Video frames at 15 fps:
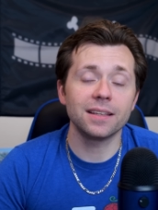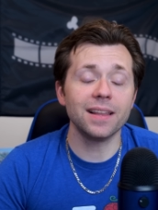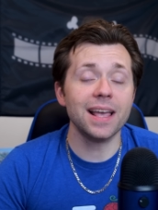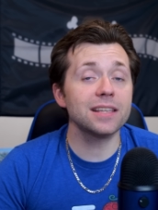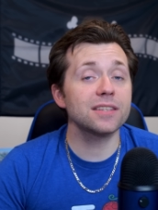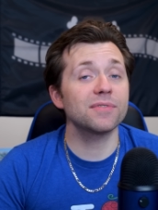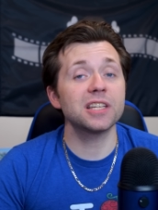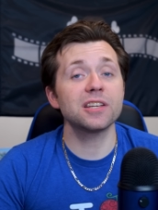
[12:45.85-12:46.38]
The
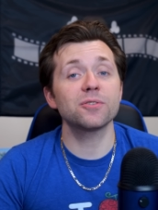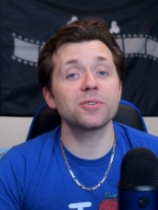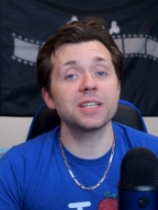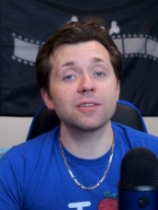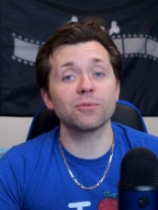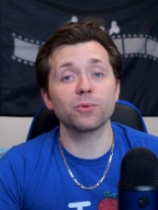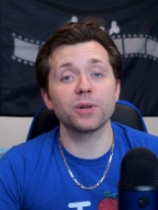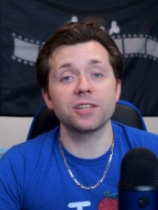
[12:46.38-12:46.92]
last video
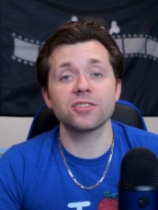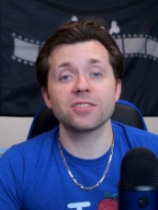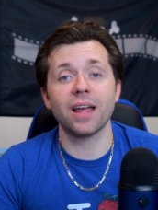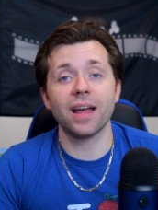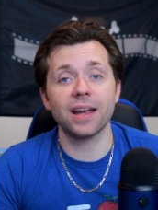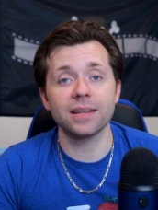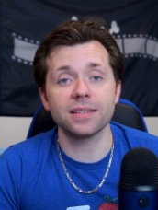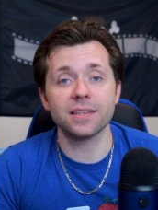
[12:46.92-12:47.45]
didn't reach
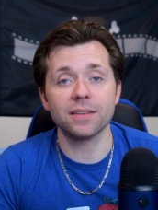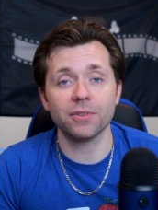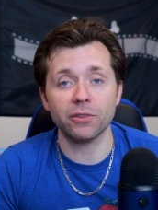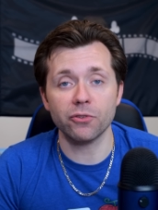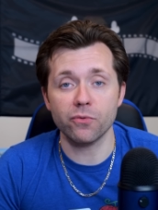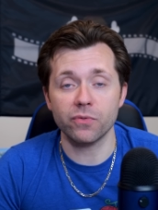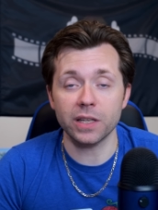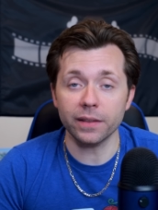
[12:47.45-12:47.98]
the heights of the
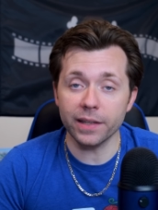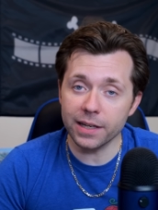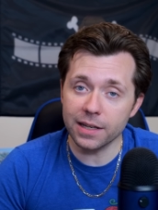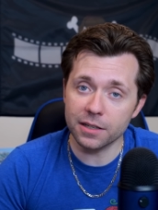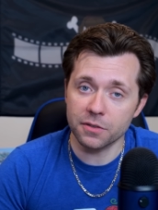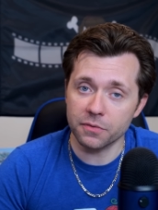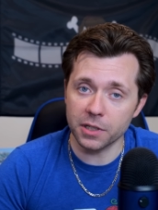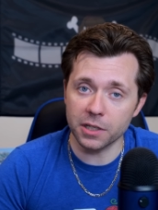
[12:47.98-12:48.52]
Luffy
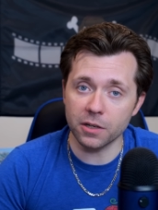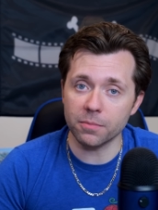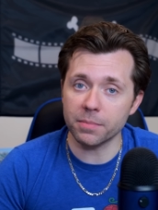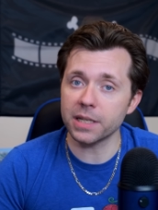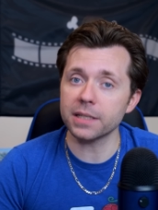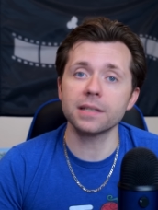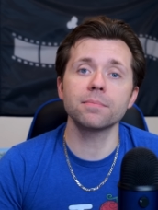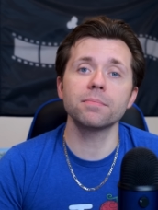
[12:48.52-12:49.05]
lineage video,
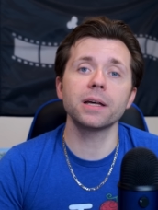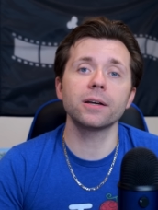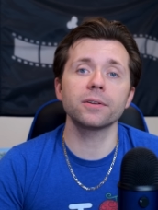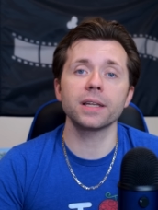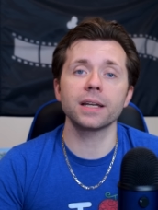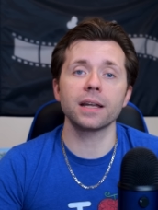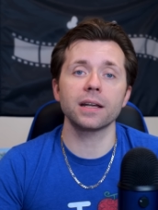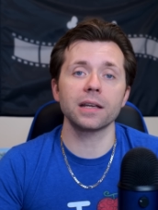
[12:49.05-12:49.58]
but it did better
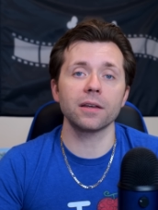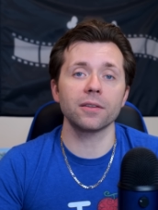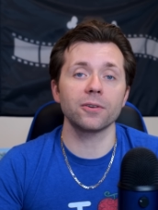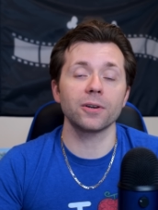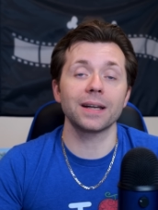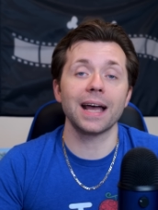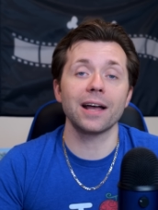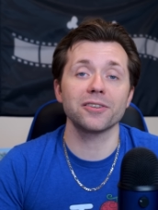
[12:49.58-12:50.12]
than any
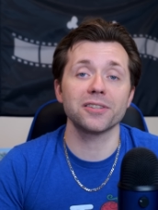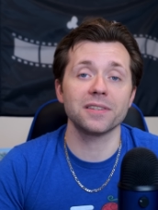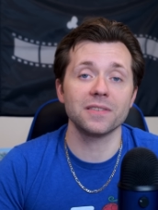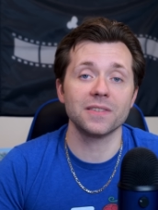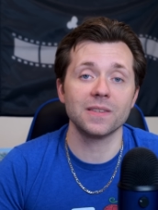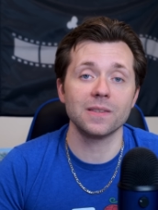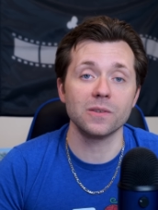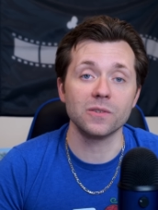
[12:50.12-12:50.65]
other
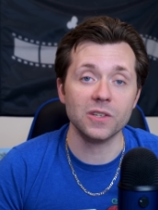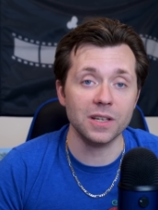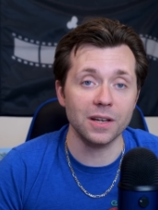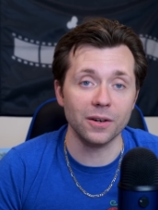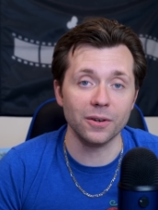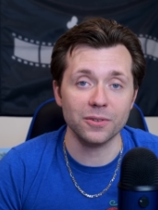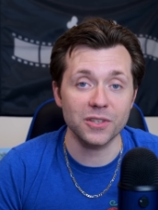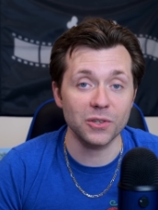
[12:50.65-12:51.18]
analysis this year.